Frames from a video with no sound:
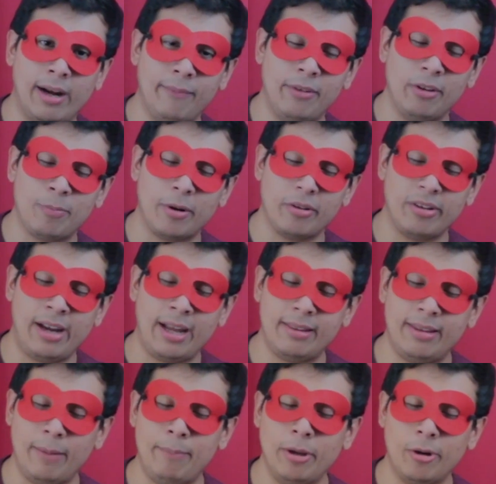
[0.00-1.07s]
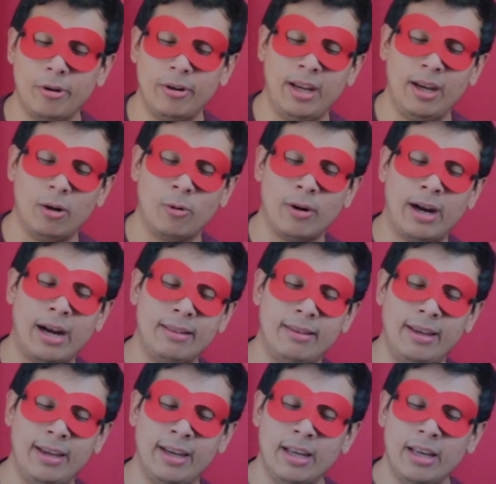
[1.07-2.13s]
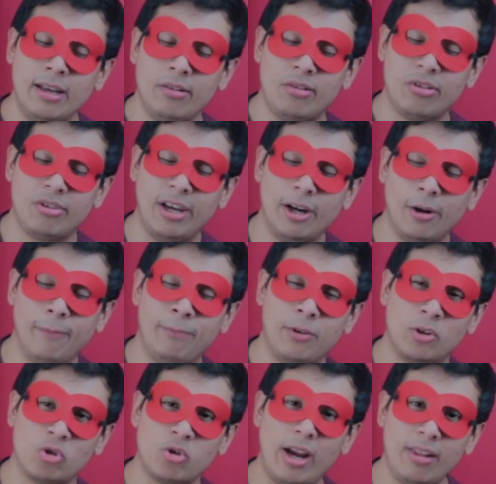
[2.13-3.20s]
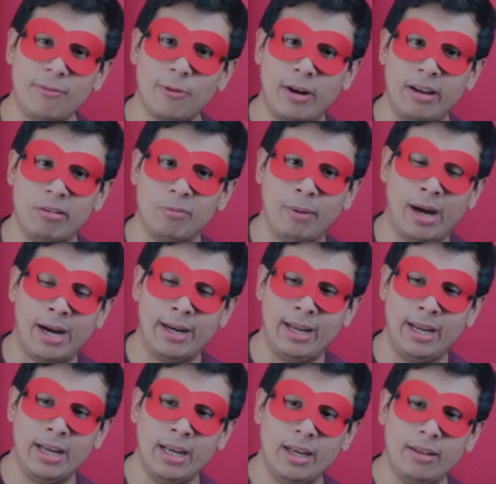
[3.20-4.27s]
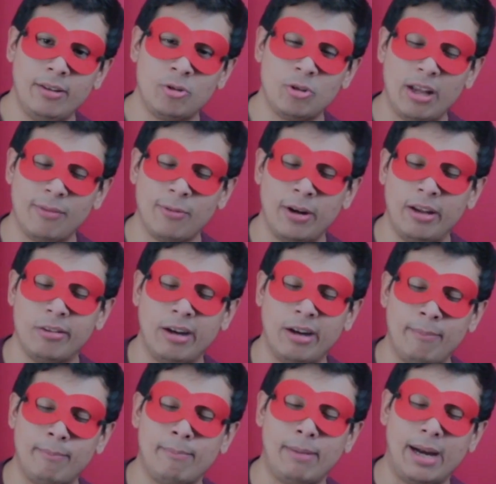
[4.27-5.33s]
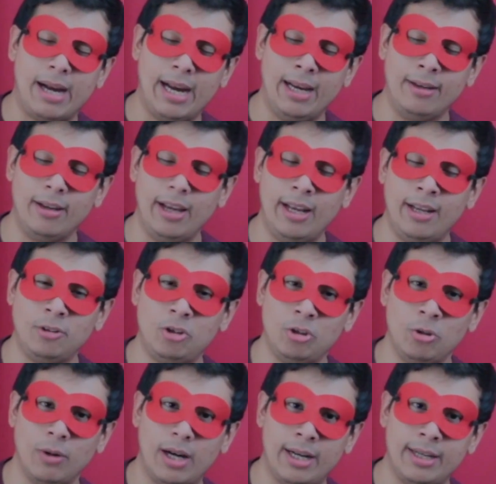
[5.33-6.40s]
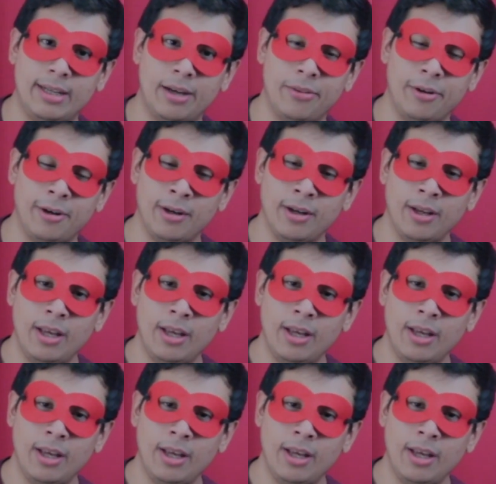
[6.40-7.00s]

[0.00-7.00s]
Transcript: This person had the ability or had the skill to transfer his body, to transfer his mind into another